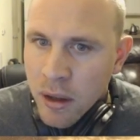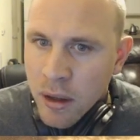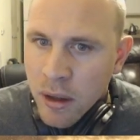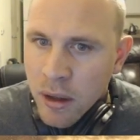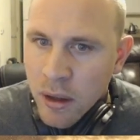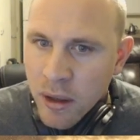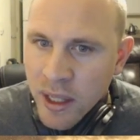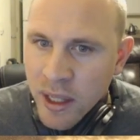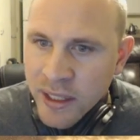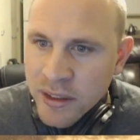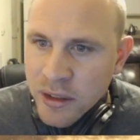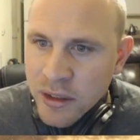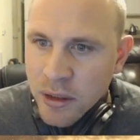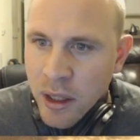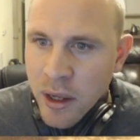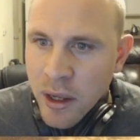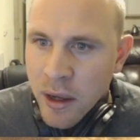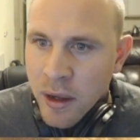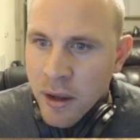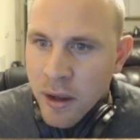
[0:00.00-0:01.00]
That's
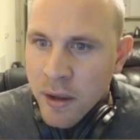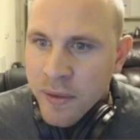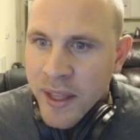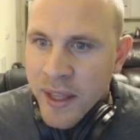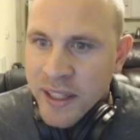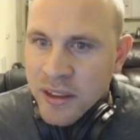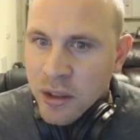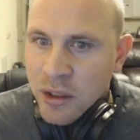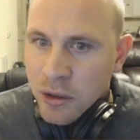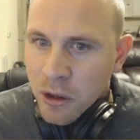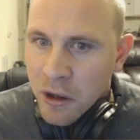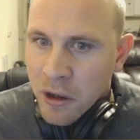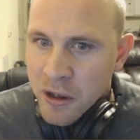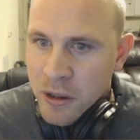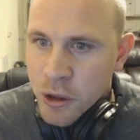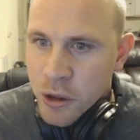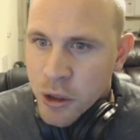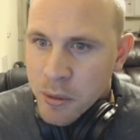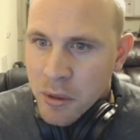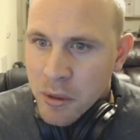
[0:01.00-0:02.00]
a lot of
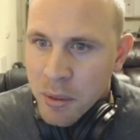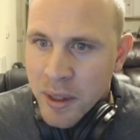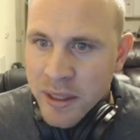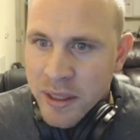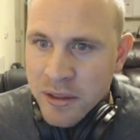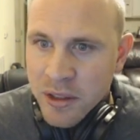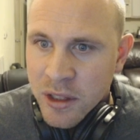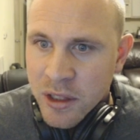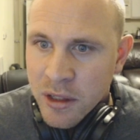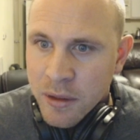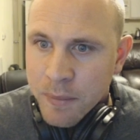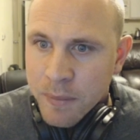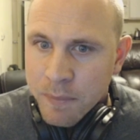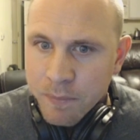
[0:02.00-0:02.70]
troop capacity.